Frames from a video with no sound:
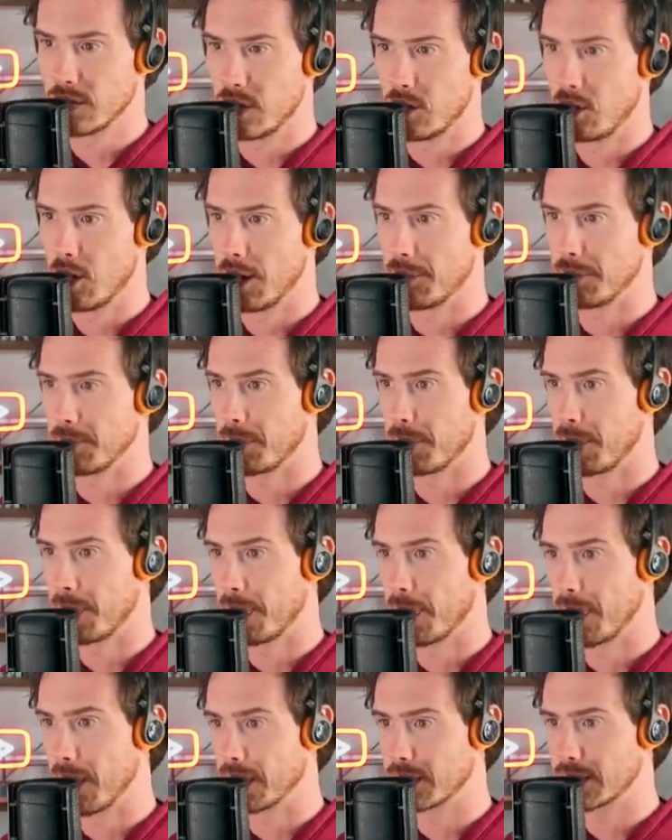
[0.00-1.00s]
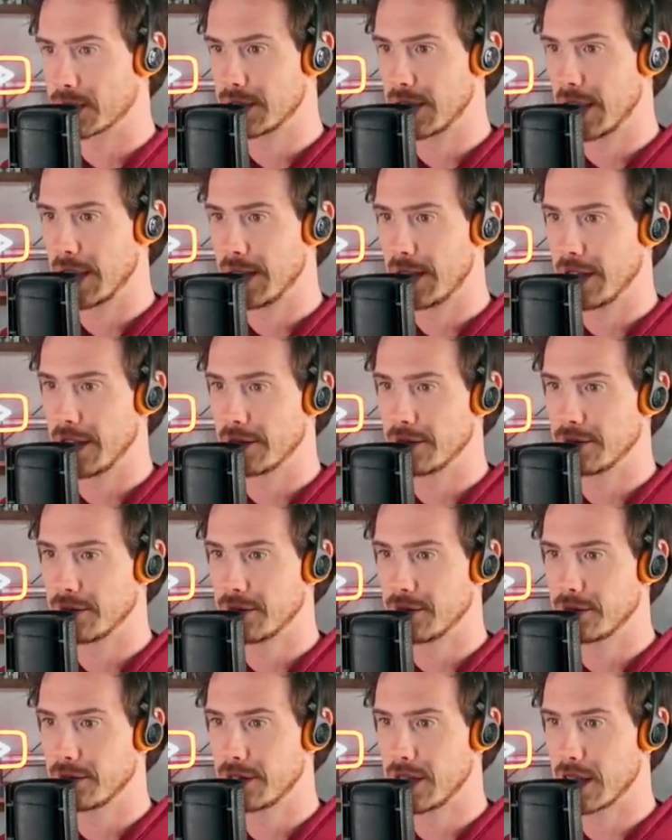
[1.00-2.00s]
All right. Let's get in.
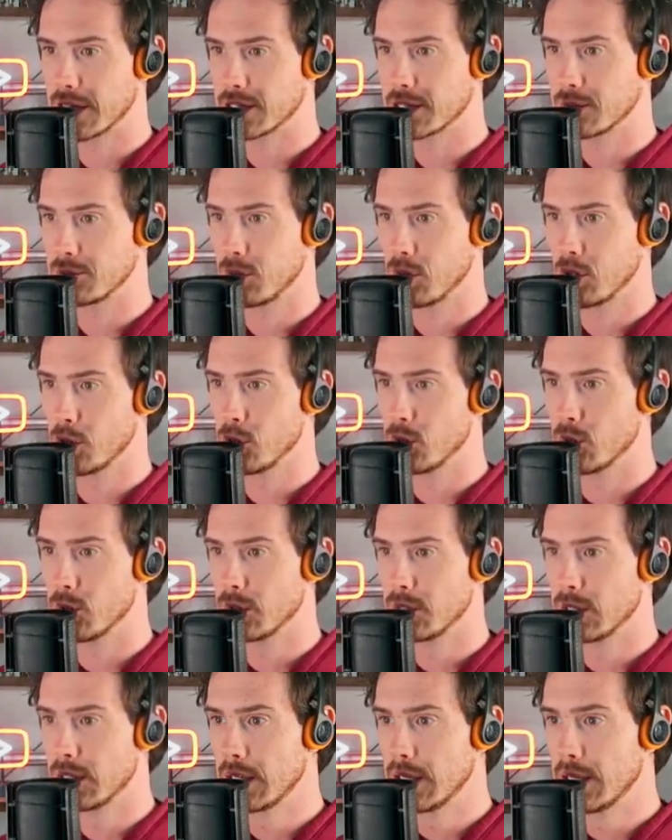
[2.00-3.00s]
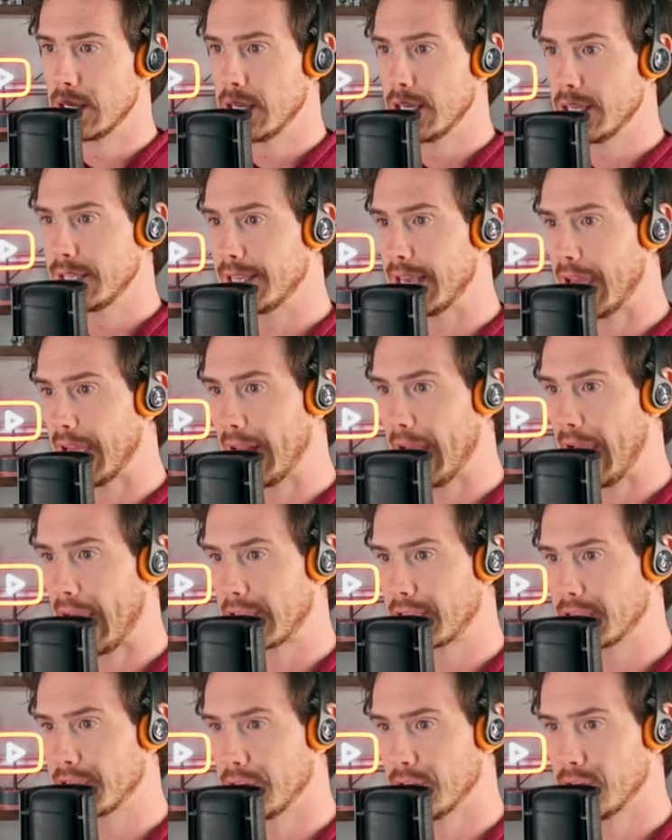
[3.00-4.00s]
Get some loot. Get
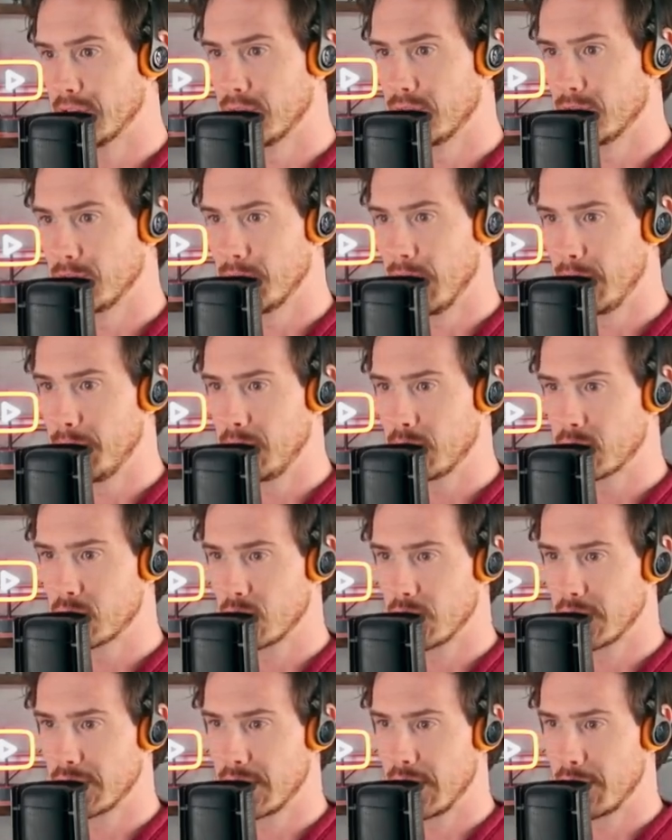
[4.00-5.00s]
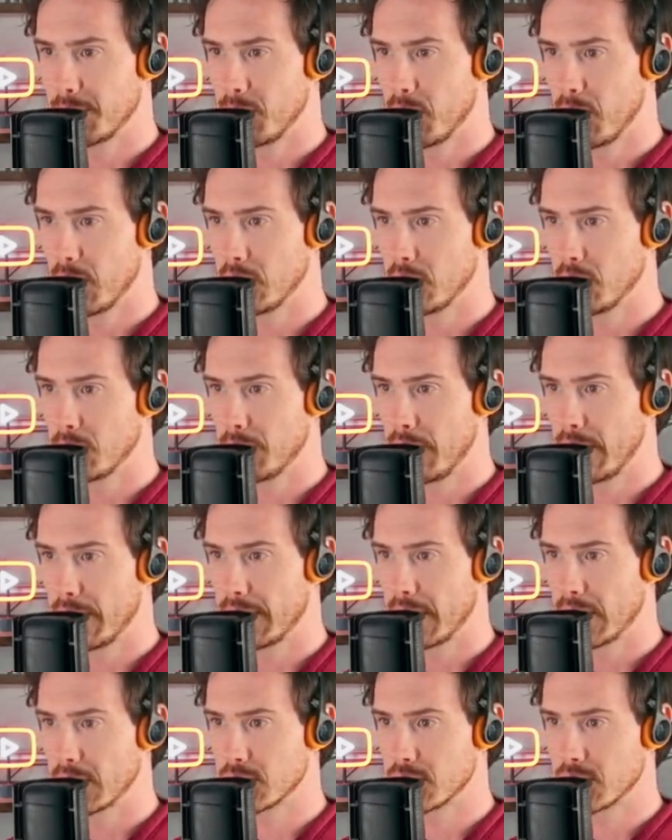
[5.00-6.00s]
active. Maybe try and get my loot
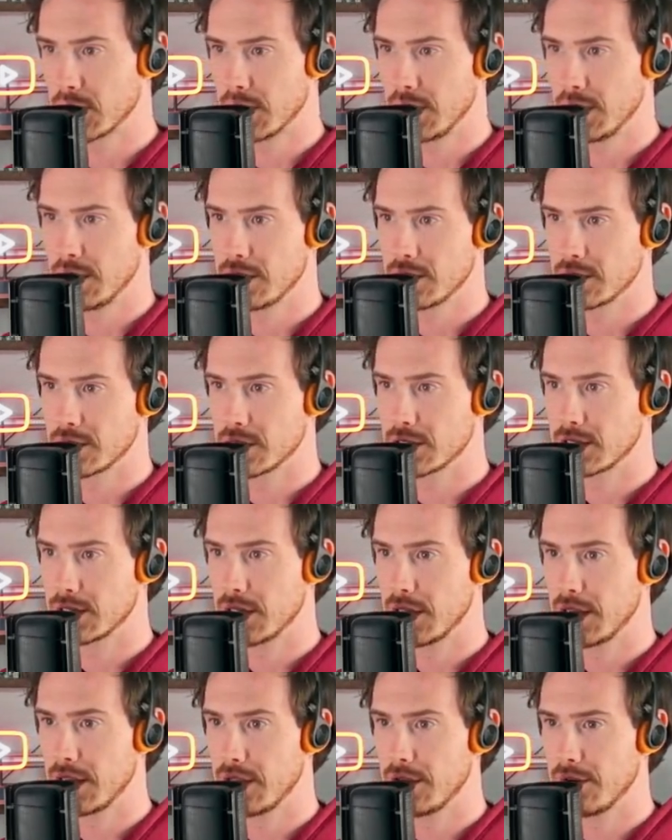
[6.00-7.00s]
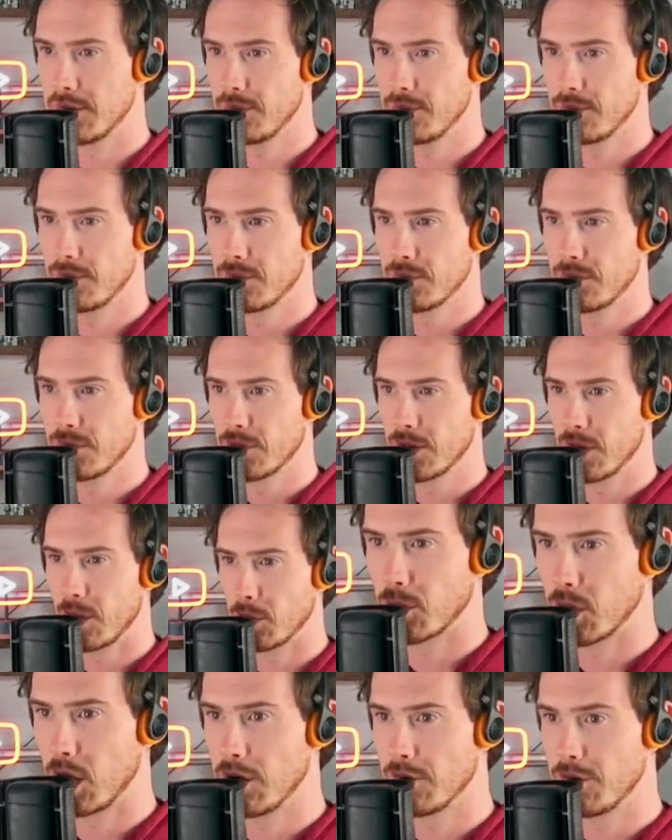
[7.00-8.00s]
back, actually. Is this it here?
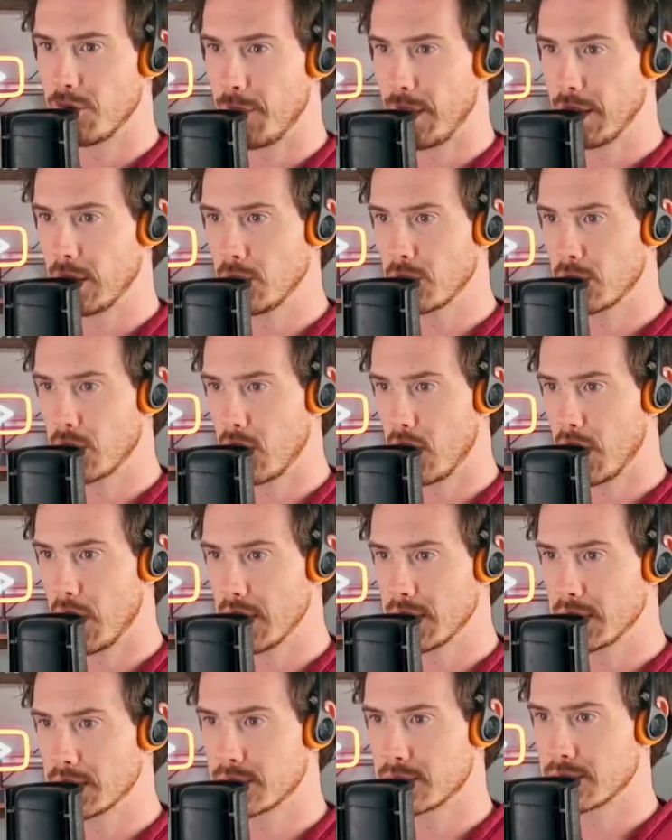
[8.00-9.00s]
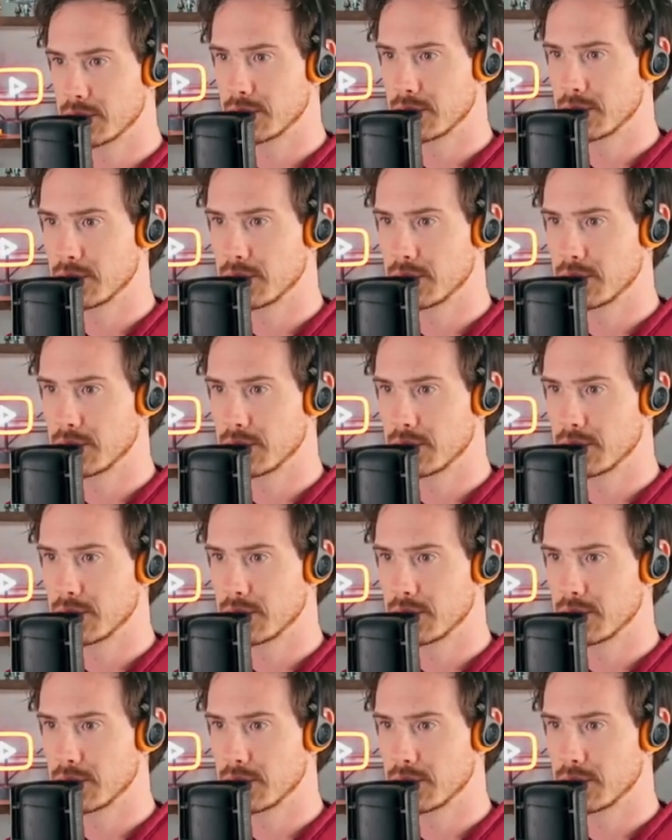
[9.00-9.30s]
Going for my loot, guys.